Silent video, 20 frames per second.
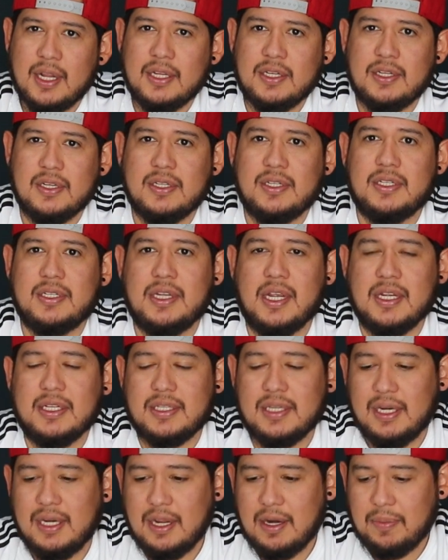It just
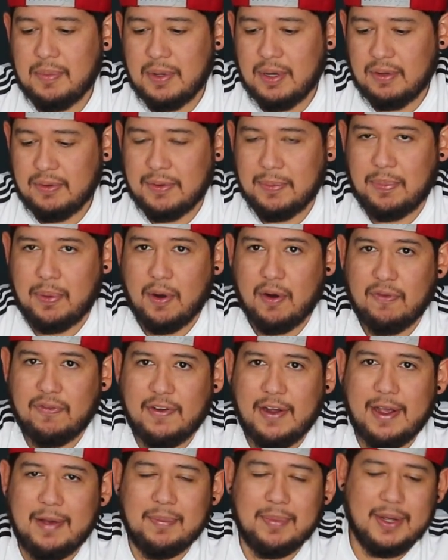changed a little bit of the
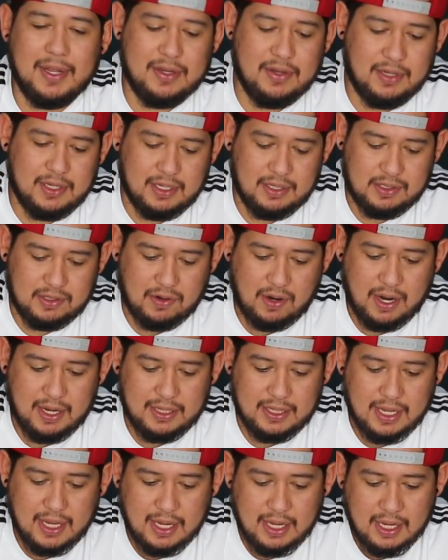profile, but you can try
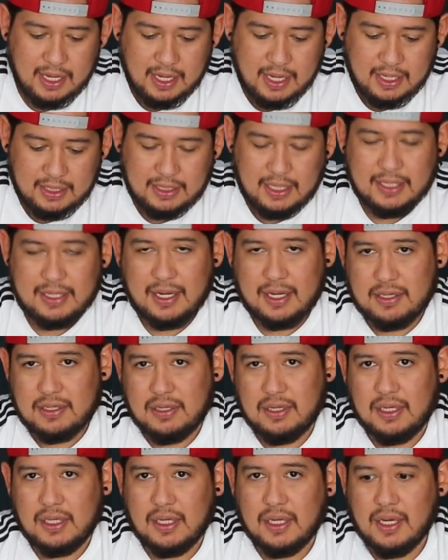that. That's
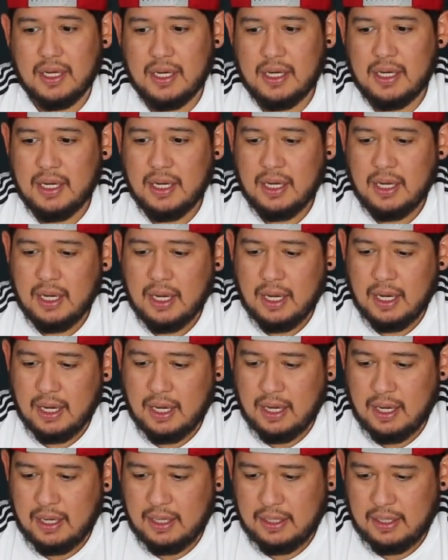actually good.
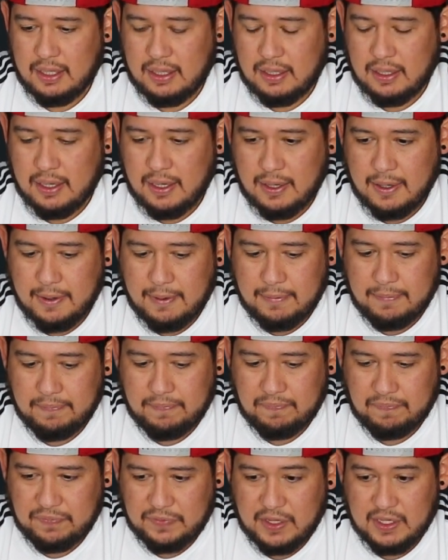
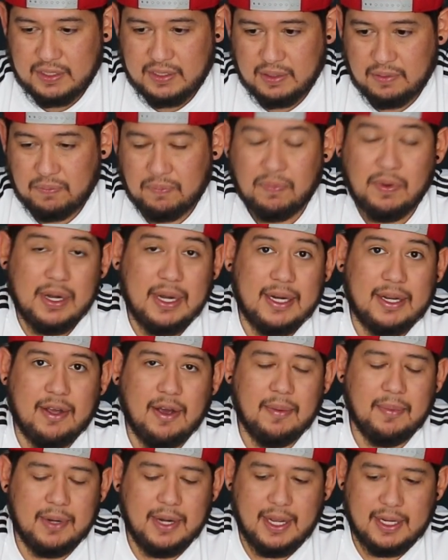That's a really
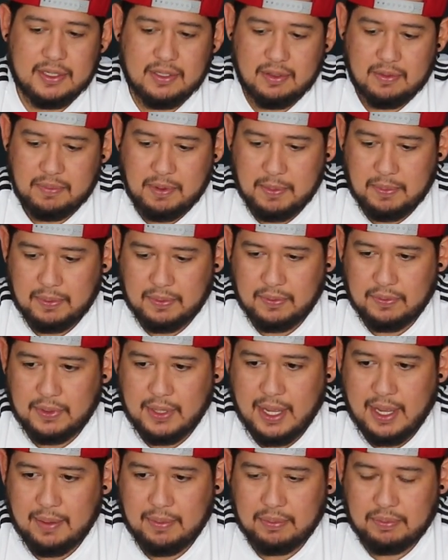common actually. People do
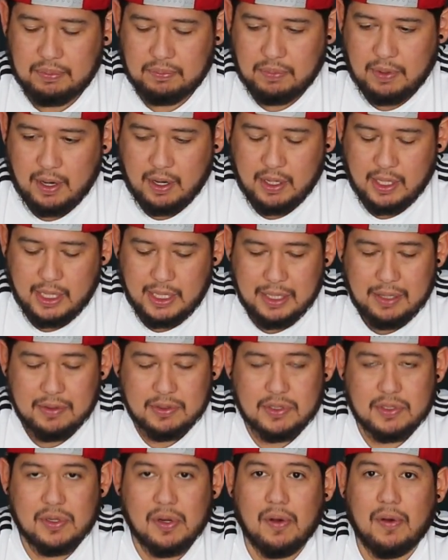that, add a little
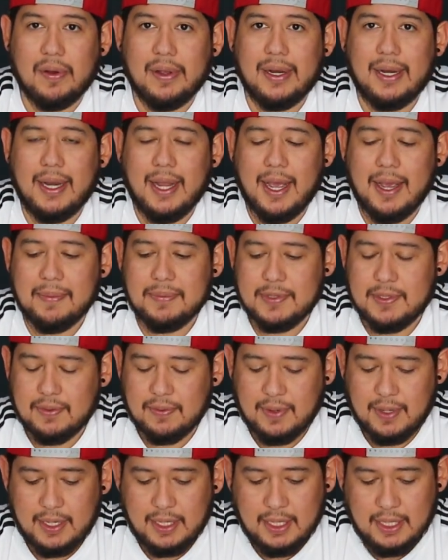salt and lime
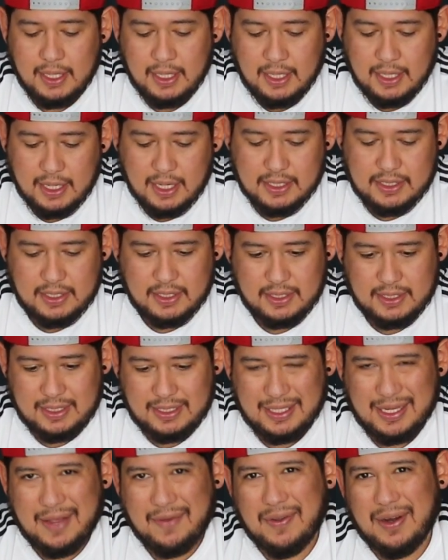to it. It's
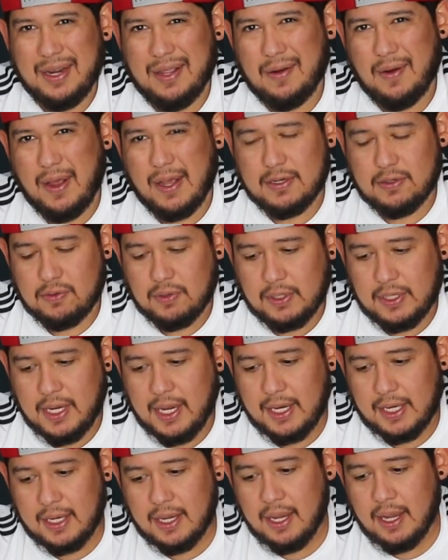just give it a little extra
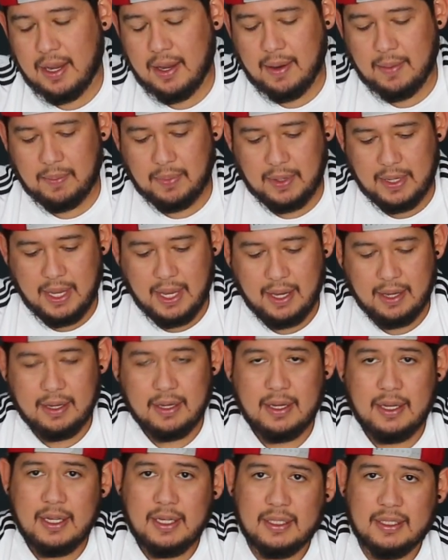kick. But
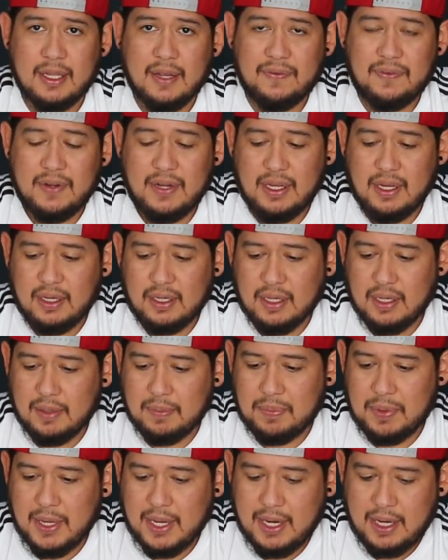yeah, definitely a
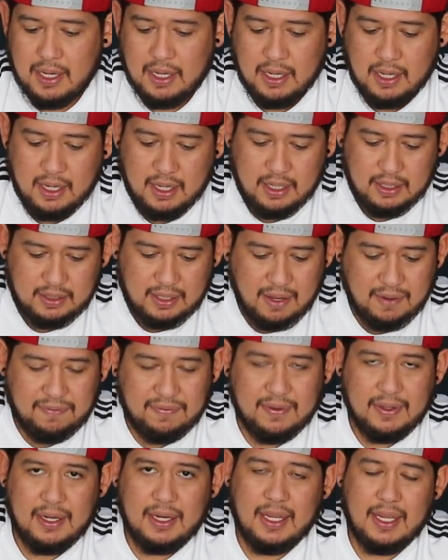good beer.
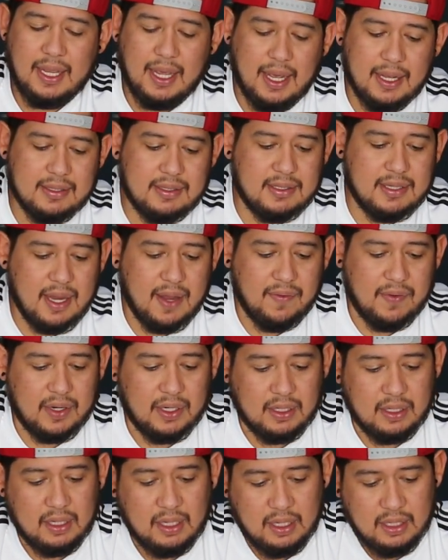Definitely a
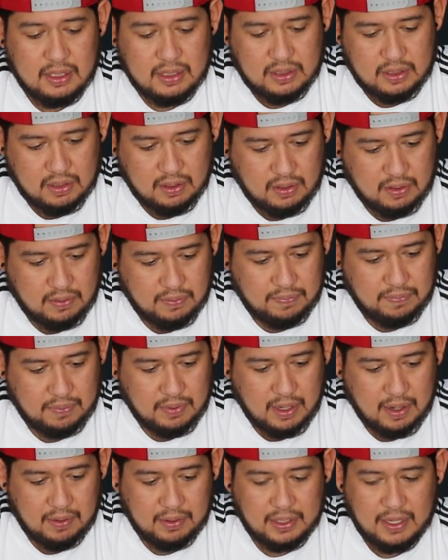7. So
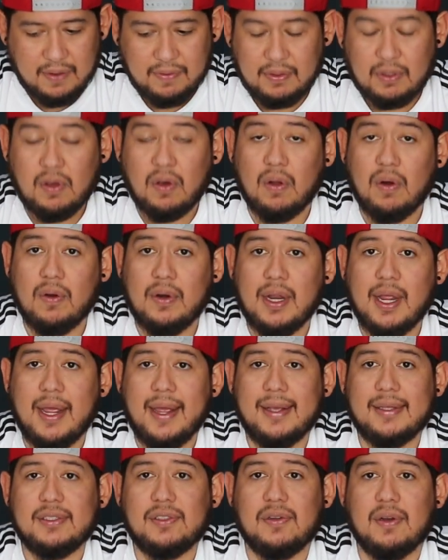I'll give Corona
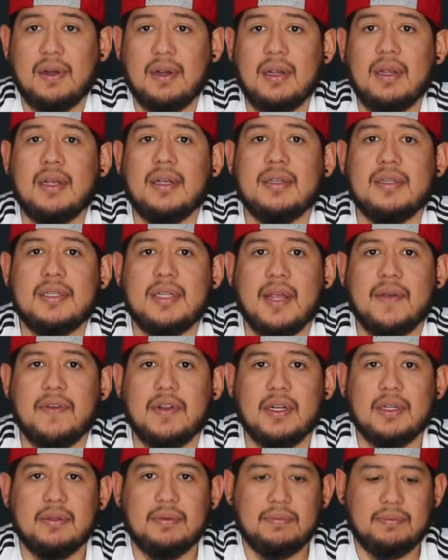Extra
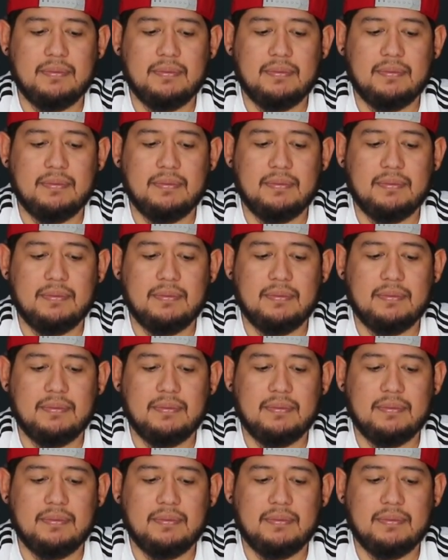7.